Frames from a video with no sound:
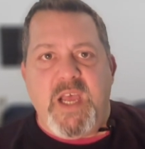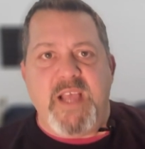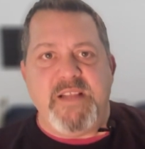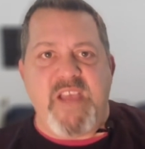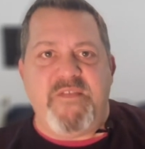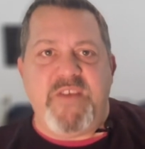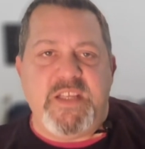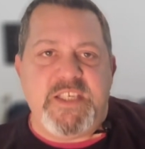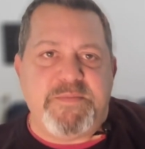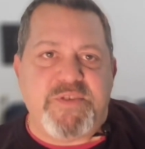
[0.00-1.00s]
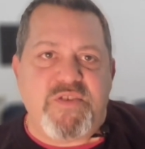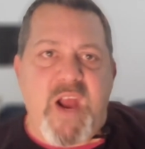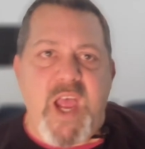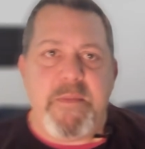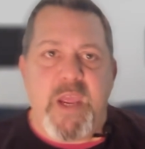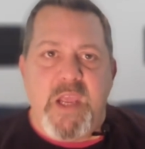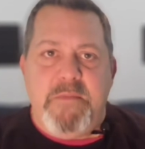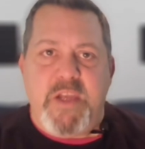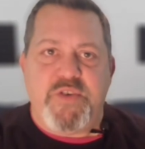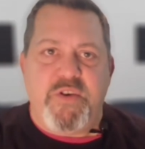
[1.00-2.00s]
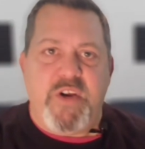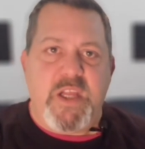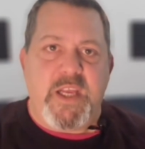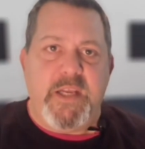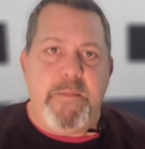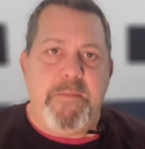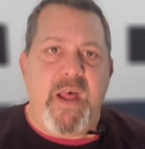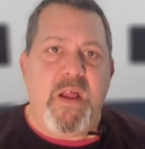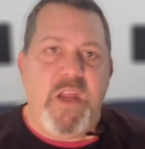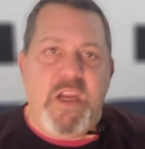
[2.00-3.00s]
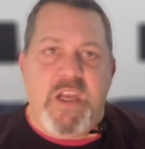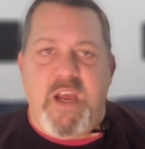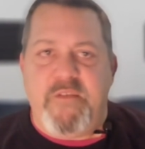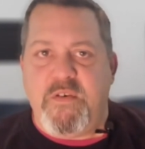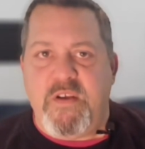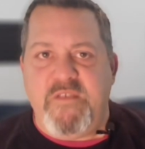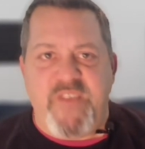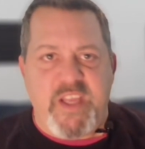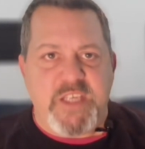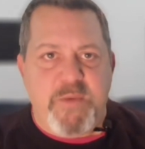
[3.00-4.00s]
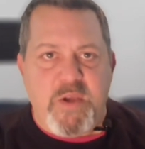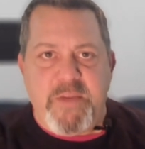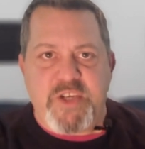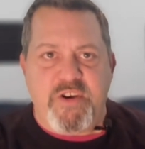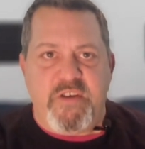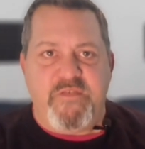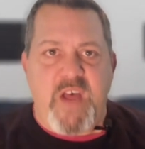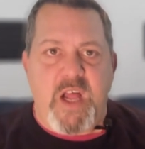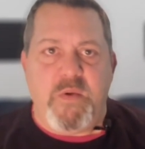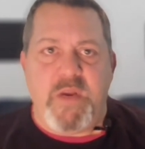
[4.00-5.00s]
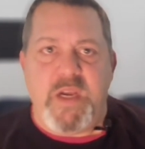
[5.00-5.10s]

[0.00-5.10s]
definitely subscribe. Make sure you're clicking the bell. If you're on Facebook, make sure you're following.